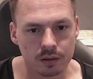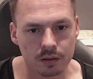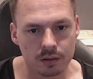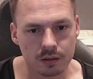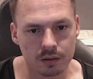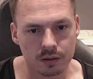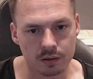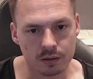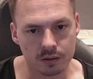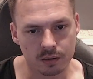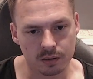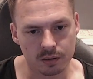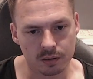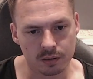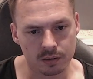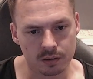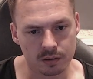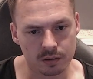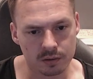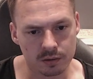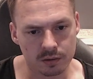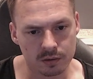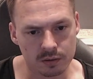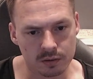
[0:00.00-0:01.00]

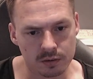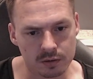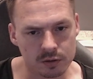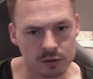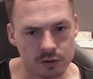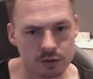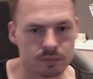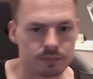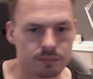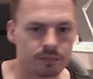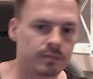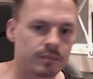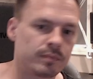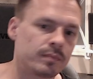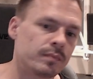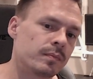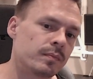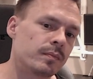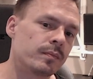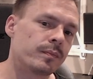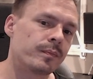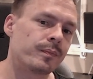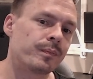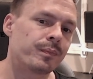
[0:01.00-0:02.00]
and
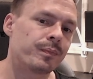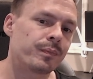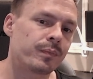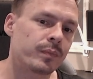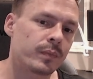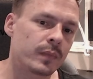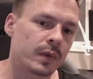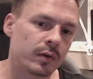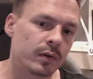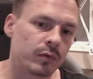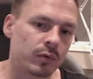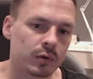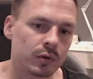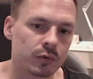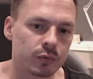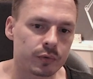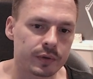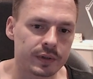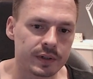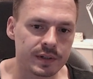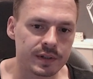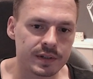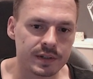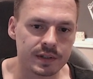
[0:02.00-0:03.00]
I've
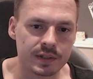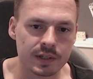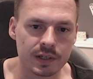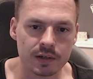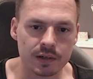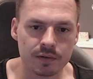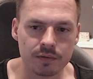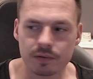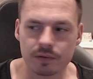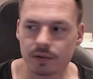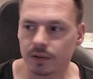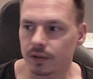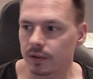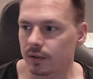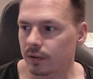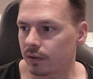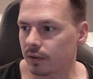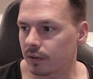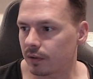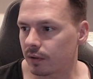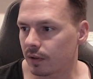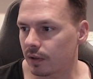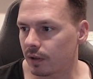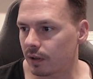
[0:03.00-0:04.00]
already saved
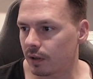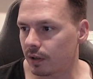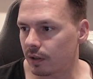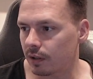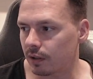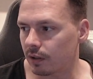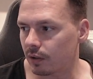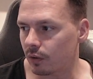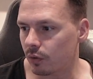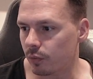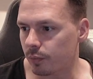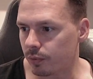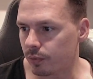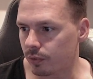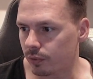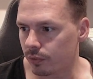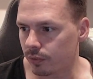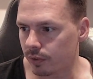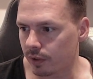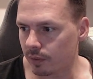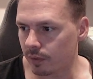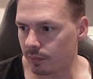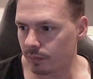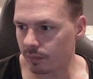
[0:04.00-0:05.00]
a hello
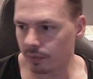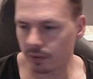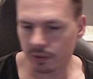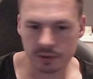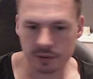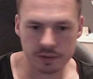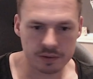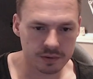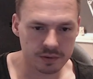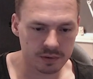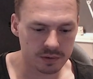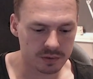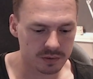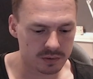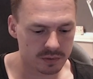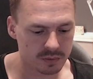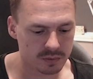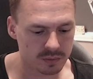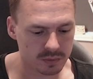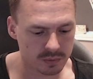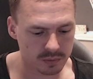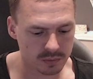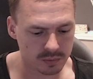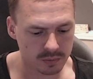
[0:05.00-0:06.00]
program, but let's just
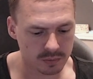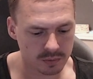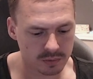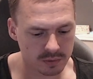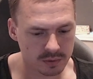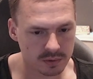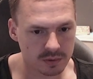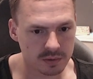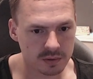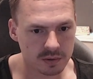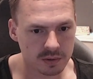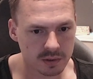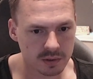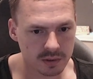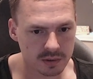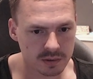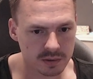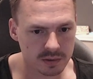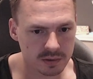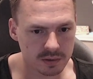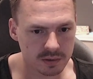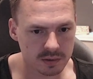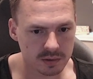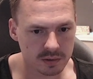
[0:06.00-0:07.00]
do
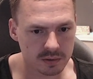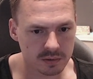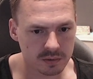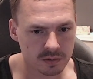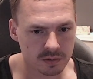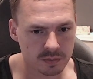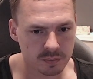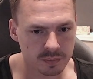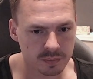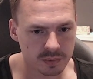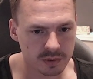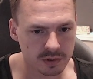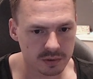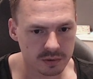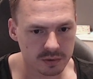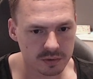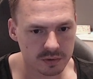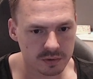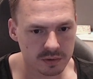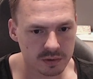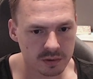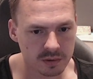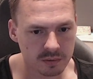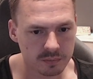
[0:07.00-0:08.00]

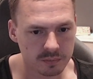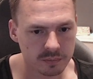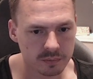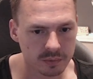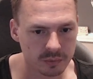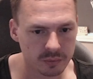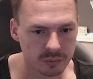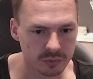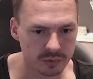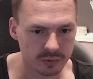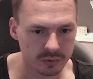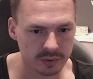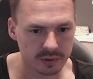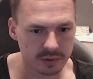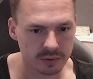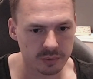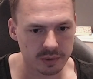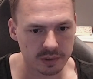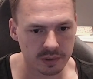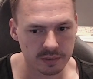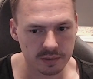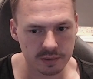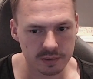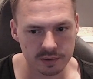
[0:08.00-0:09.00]
testing.prg. Oh, don't need
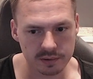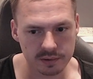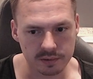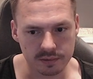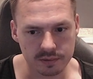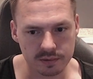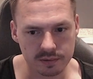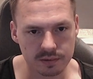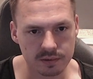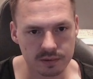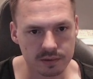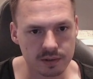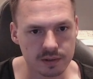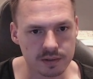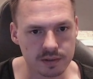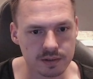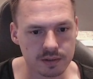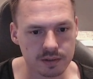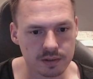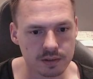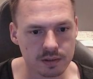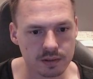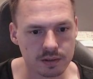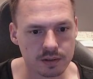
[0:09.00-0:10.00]
to add that.
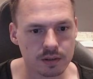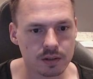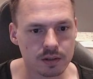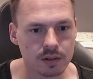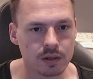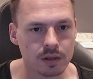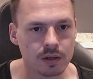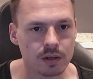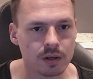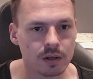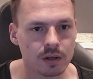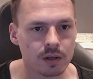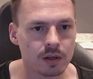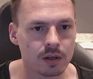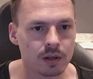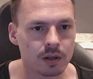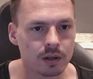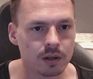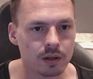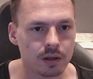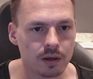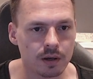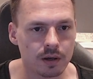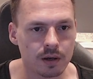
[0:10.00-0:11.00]
Testing,
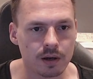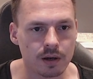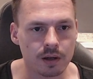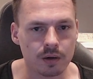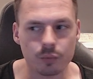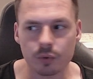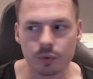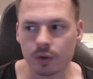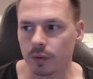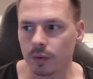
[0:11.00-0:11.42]
and we